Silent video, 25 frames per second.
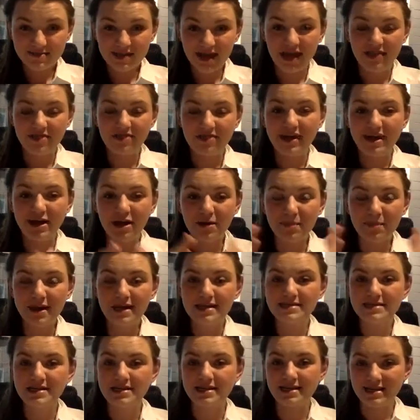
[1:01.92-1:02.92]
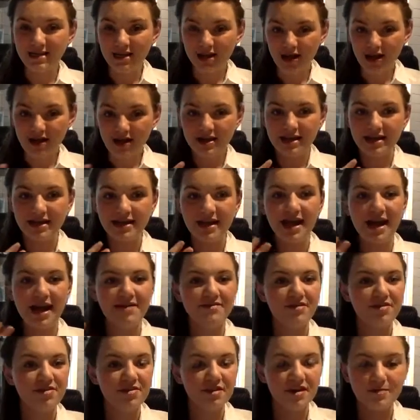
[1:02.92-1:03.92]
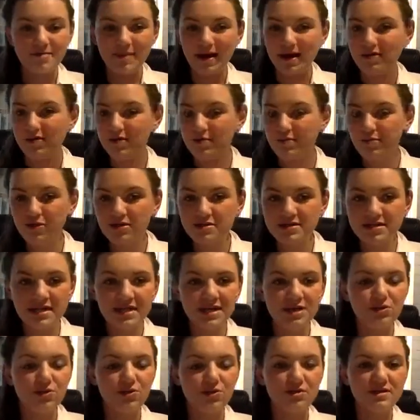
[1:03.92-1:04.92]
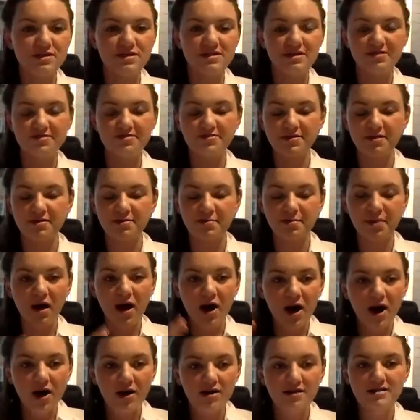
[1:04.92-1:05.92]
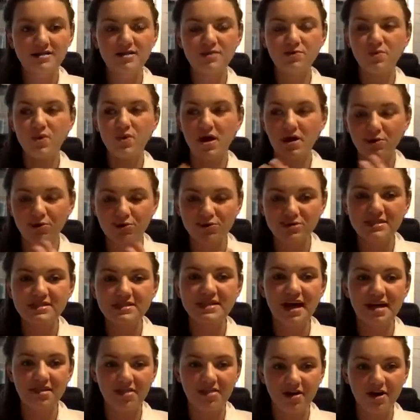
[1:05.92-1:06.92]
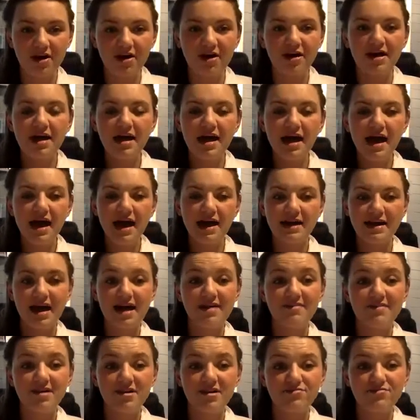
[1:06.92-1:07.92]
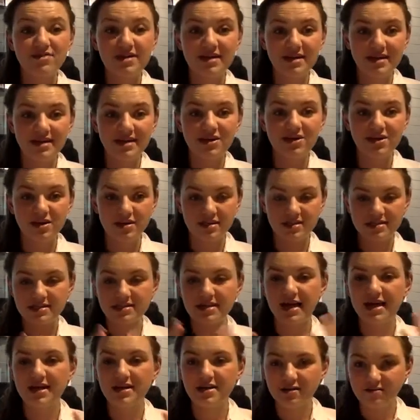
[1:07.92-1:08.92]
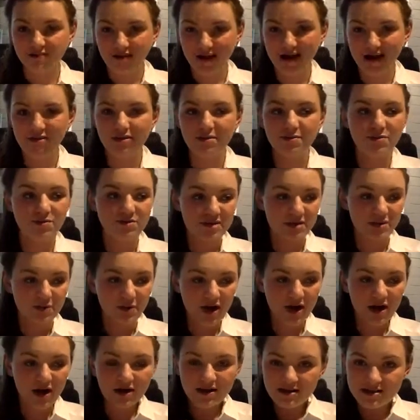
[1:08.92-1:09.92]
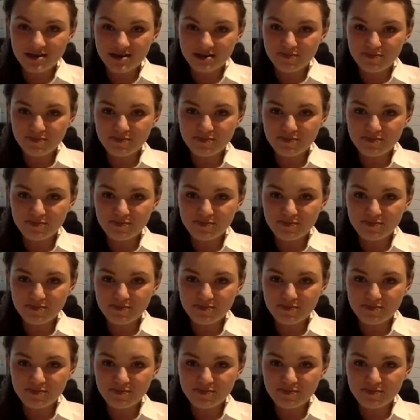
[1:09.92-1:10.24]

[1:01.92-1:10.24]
and they are basically learning everything about the body, all the different parts that work together, and having a really good understanding of how the body works.